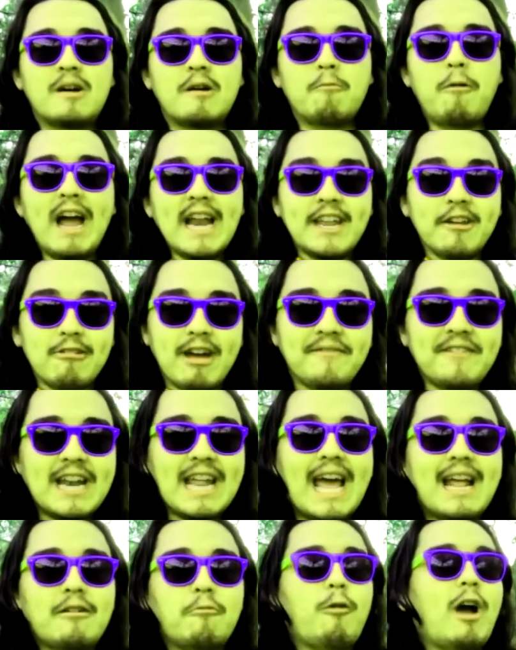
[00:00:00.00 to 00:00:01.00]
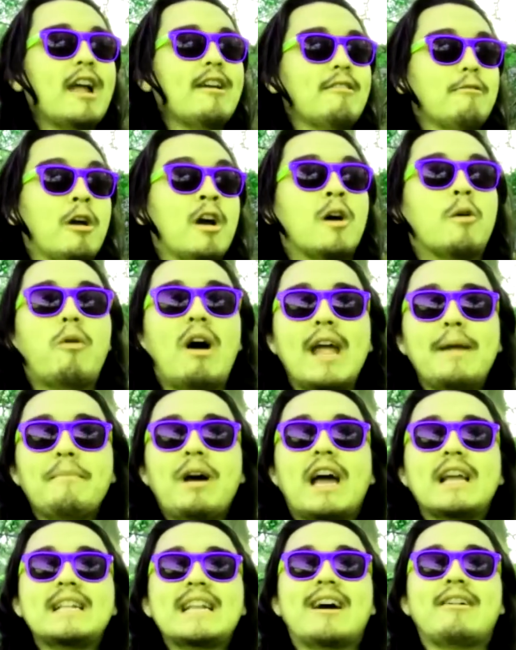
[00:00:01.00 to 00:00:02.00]
Why do you have an ad? Why am
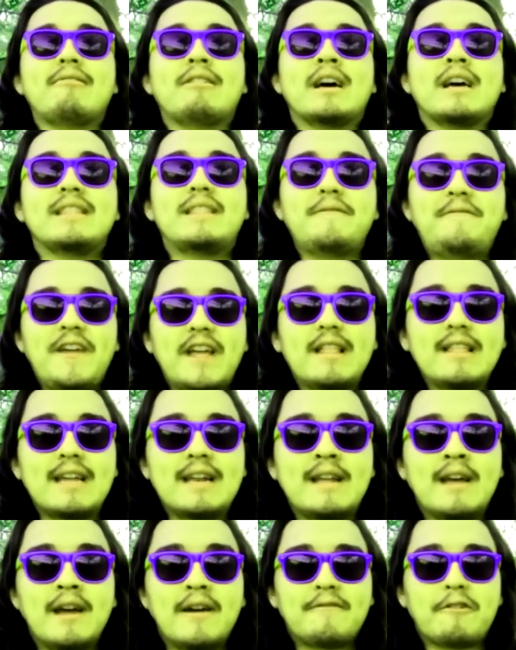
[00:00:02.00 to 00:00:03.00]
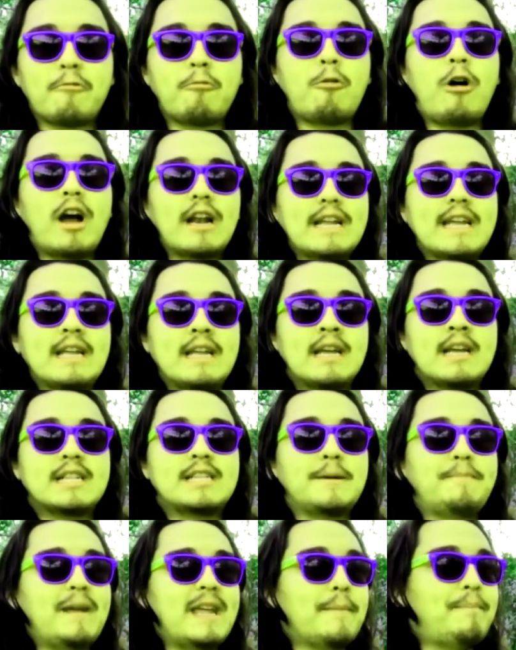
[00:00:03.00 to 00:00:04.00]
I now the villain for wanting
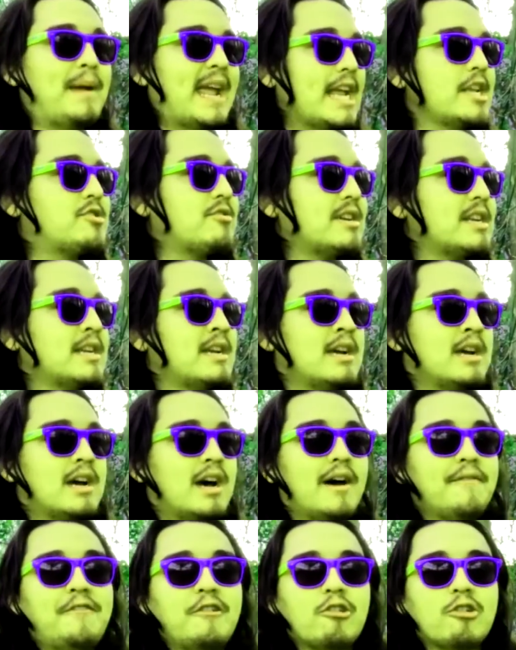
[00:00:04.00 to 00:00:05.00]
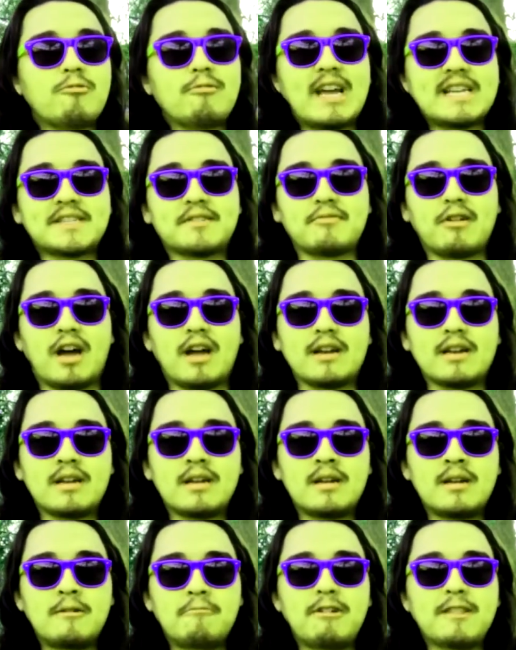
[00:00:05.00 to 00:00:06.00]
to be a patron of your restaurant
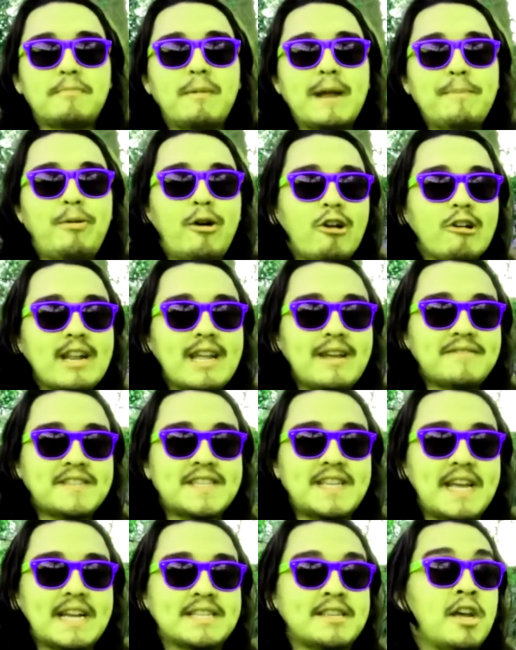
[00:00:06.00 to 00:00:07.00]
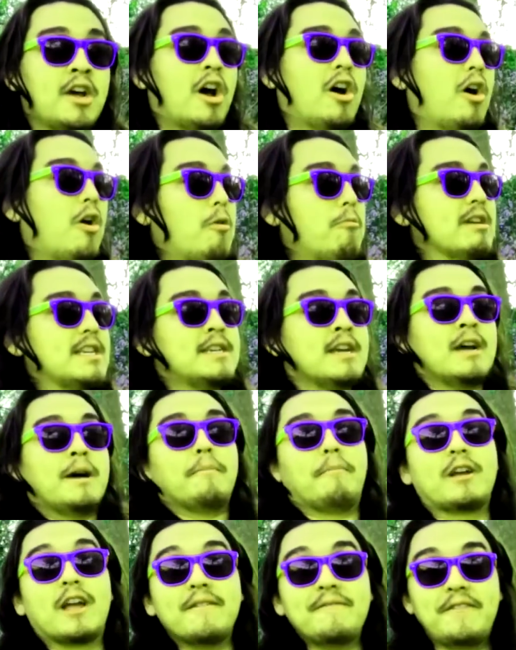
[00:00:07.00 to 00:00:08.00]
with my party of 6? Oh, which
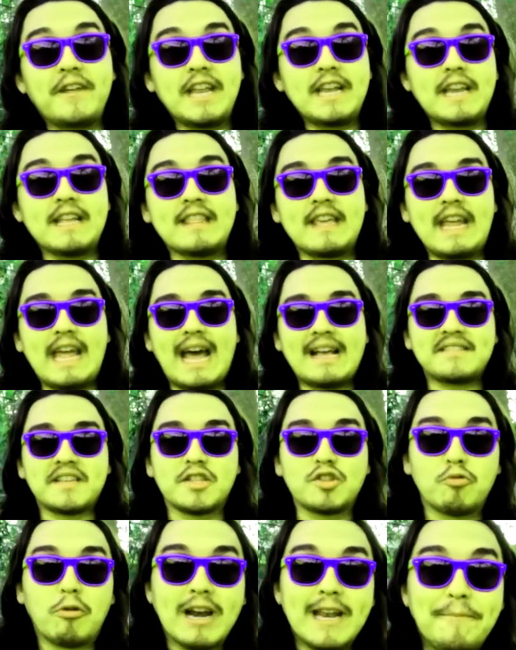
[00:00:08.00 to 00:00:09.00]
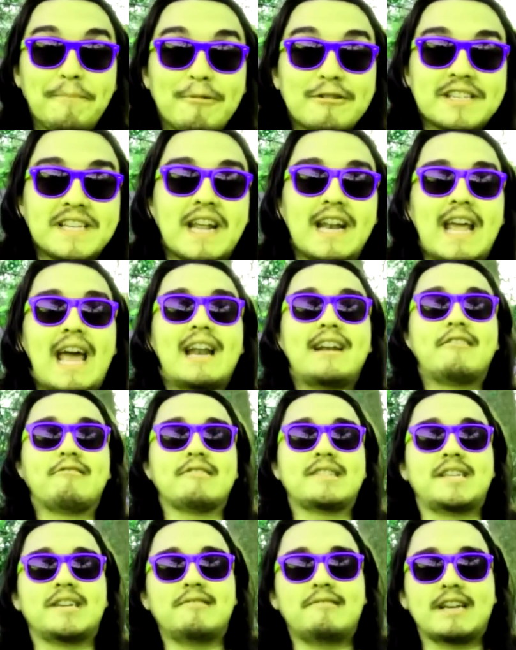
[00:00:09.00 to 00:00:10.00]
conveniently has a 20% added
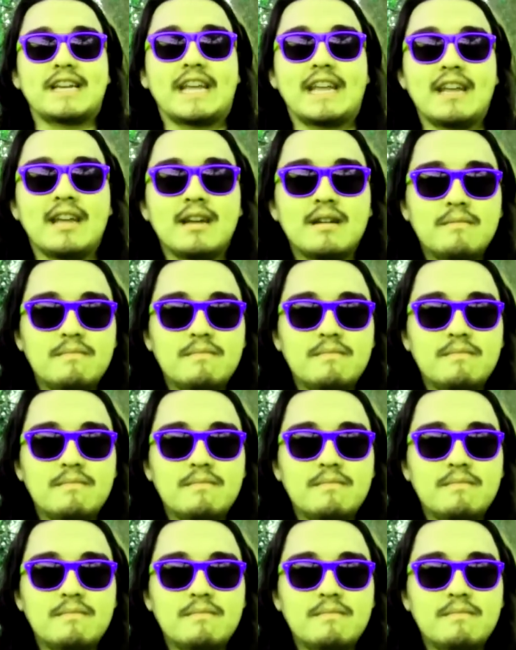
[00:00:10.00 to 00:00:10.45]
gratuity.